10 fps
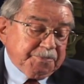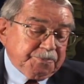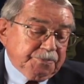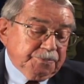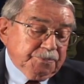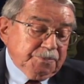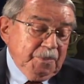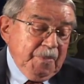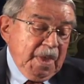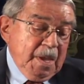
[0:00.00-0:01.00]
I can see why.
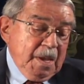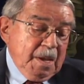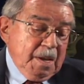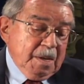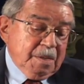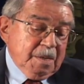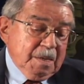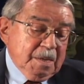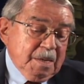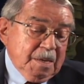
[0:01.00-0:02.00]
It,
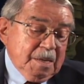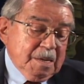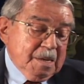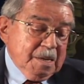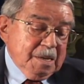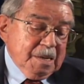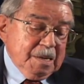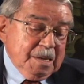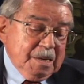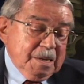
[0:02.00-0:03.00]
uh,
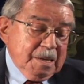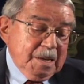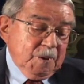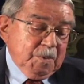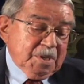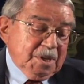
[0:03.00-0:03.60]
it was